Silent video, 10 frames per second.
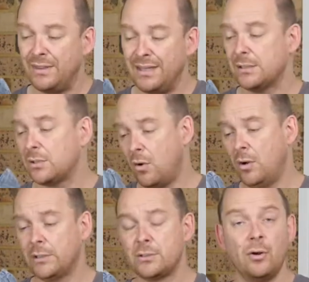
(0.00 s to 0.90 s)
this
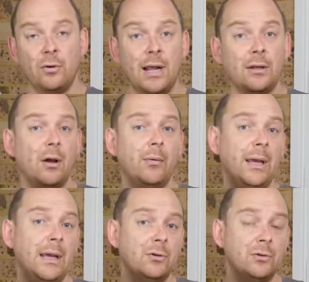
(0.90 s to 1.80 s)
on its own and going
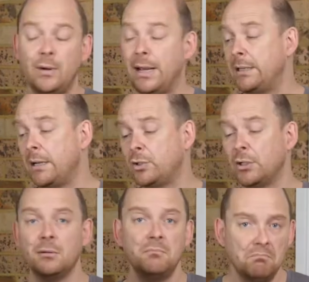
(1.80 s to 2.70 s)
into a
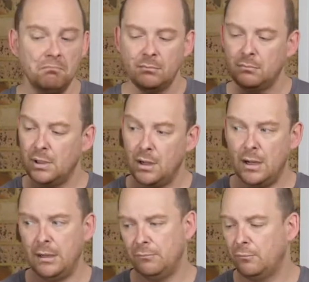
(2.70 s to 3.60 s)
dungeon.
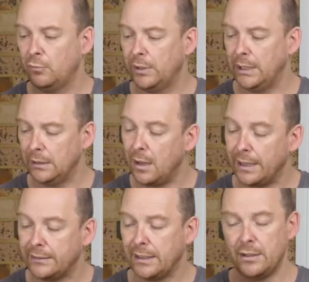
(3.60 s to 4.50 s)
I really
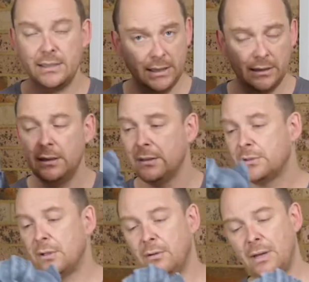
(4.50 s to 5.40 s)
like that idea,
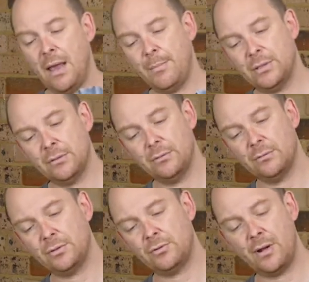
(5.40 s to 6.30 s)
so happy to
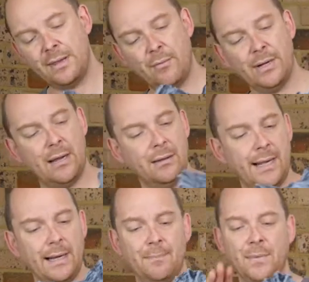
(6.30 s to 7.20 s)
try that one out
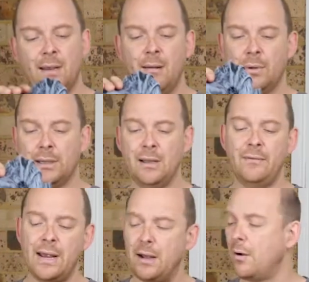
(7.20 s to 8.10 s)
later. But I love
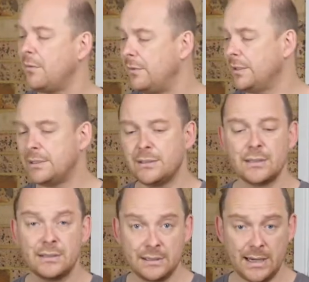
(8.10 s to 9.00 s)
how this is a
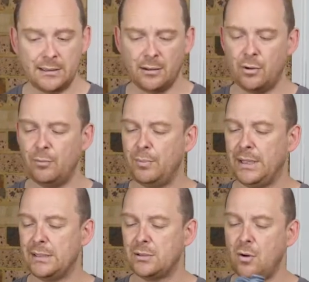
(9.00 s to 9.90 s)
standalone
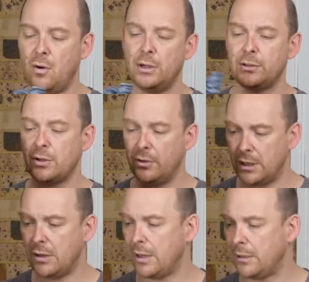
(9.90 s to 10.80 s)
piece on its own,
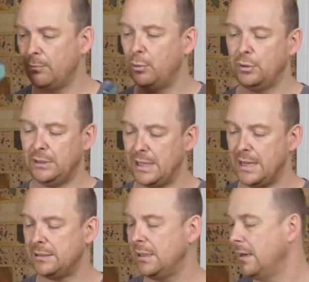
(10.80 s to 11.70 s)
and I can put
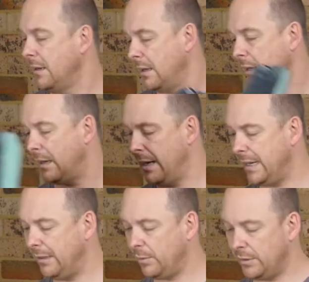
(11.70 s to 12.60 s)
that
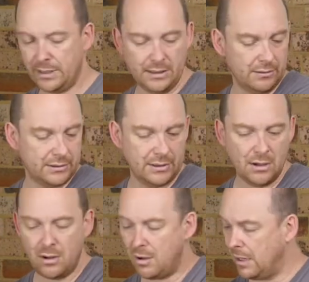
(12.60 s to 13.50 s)
anywhere else
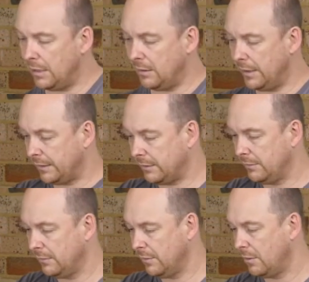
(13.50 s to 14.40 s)
I like
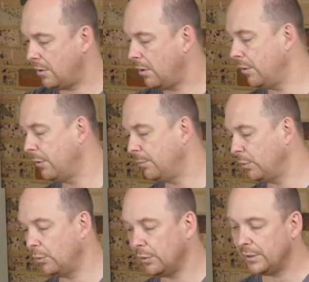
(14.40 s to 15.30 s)
on the
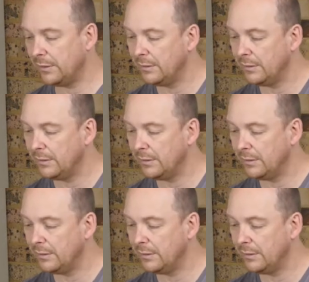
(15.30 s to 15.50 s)
board,